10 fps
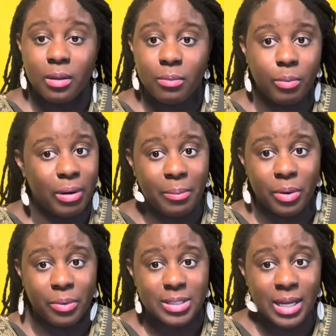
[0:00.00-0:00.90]
we probably don't
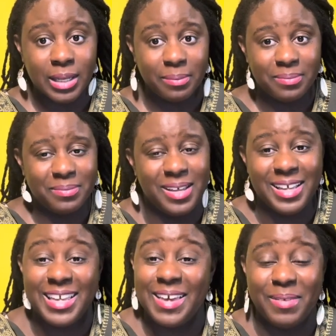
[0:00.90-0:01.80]
want to tell them,
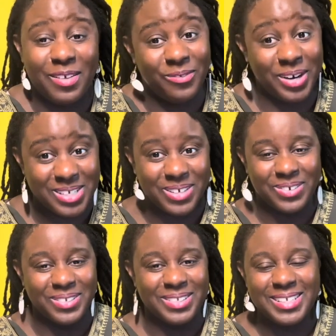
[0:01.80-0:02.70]
even if we're
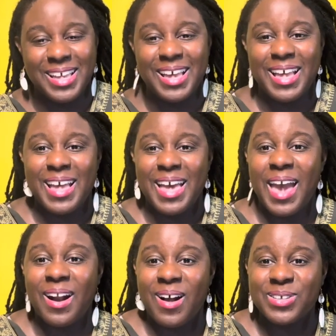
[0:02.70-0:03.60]
told,
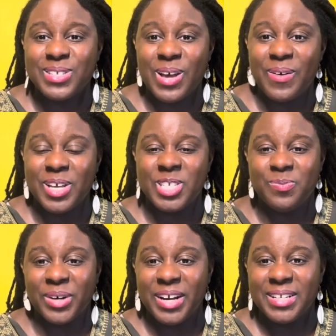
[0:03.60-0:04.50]
and also
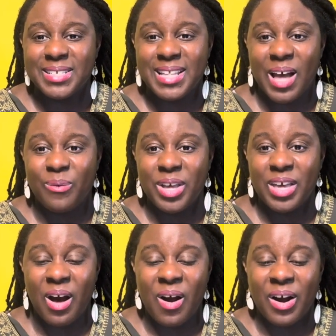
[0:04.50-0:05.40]
experiences that we
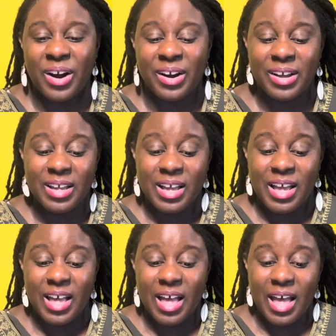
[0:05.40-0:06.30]

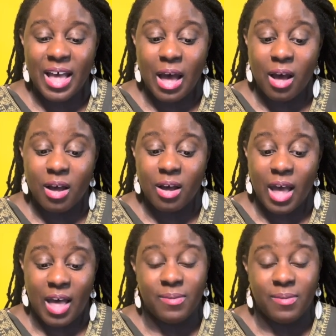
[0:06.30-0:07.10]
have